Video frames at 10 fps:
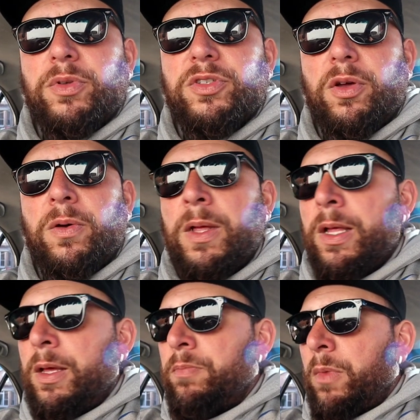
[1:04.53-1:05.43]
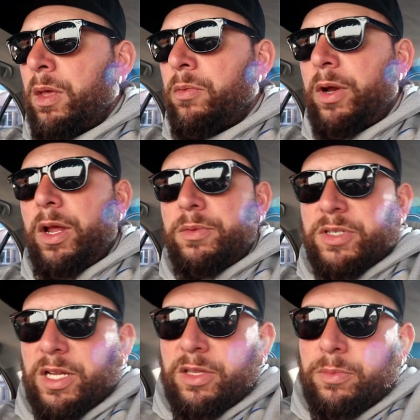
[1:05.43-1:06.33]
So right now I'm
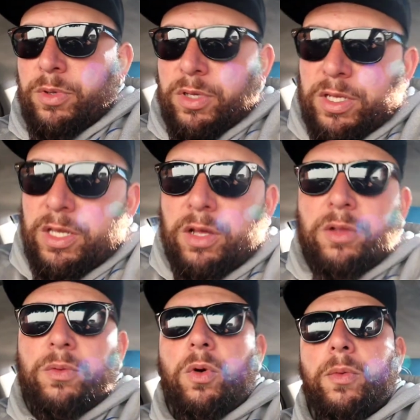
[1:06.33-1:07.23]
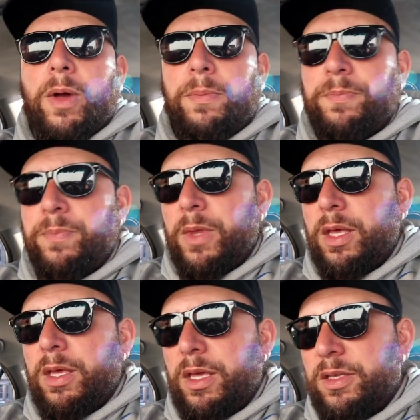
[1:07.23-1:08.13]
just letting the Mugen EL warm up.
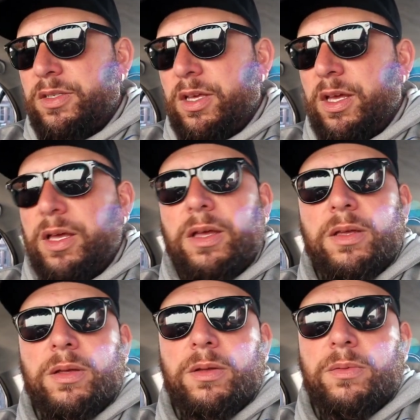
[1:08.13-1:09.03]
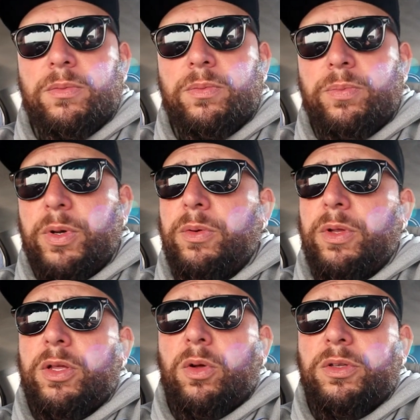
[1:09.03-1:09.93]
It's pretty
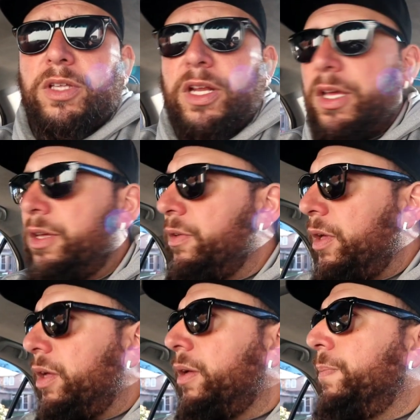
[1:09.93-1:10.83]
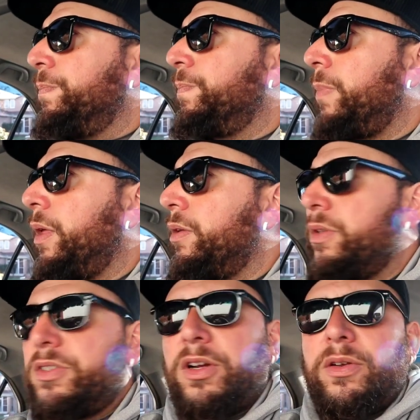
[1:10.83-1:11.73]
really cold today.
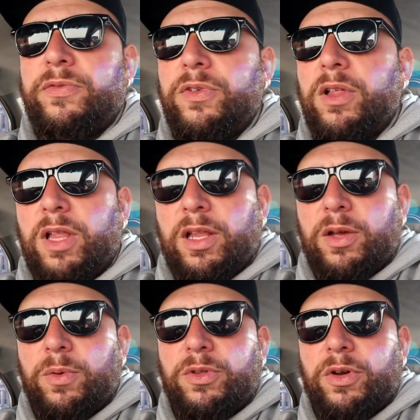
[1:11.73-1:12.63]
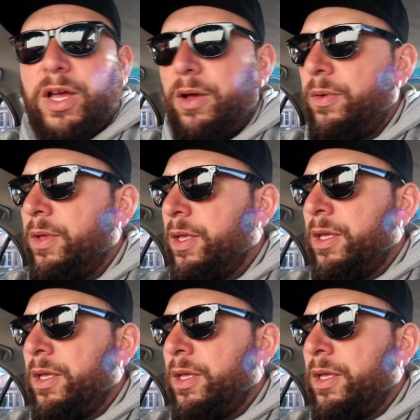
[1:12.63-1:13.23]
It's starting to feel a lot like winter now.